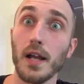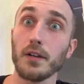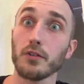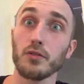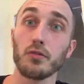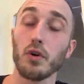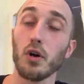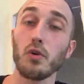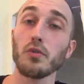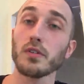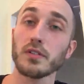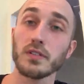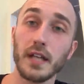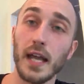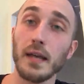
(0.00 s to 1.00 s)
and grow the
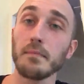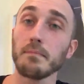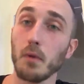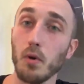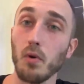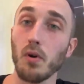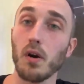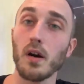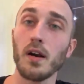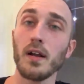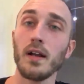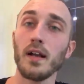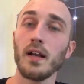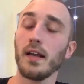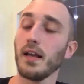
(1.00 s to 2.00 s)
state more.
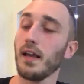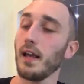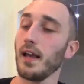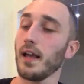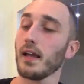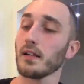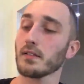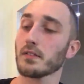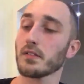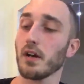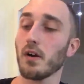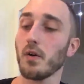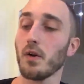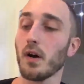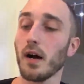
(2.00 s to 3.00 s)
And
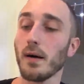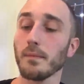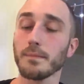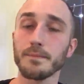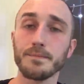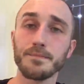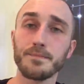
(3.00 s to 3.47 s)
so